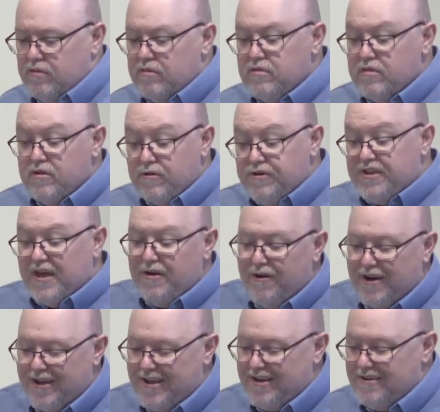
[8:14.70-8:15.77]
They're
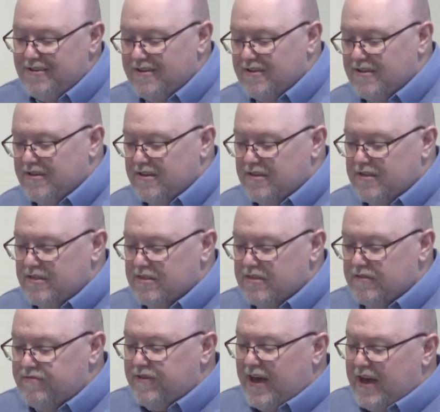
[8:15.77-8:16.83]
daring. The
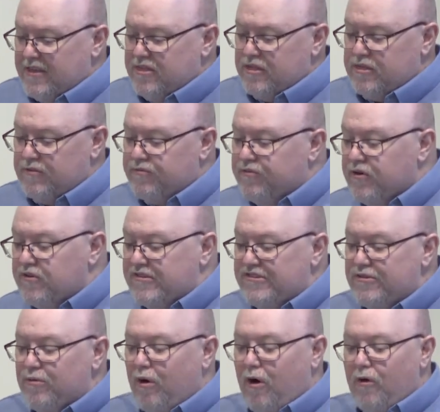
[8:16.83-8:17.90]
fact that the first
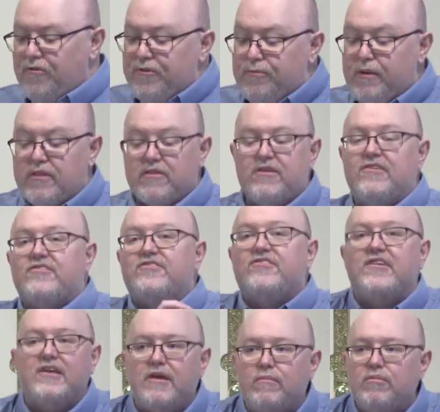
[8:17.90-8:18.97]
two ultimately
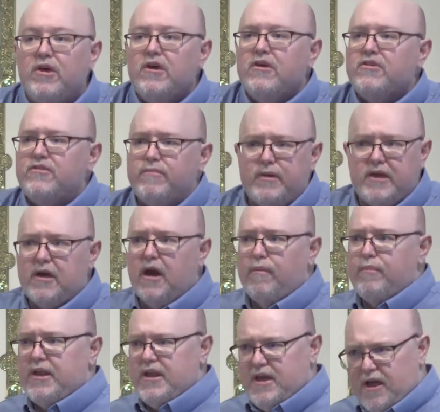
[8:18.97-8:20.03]
seem to become
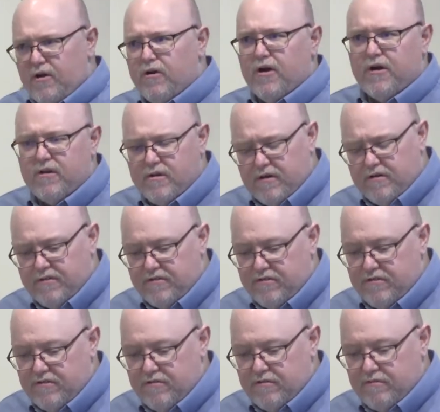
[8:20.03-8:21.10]
inheritors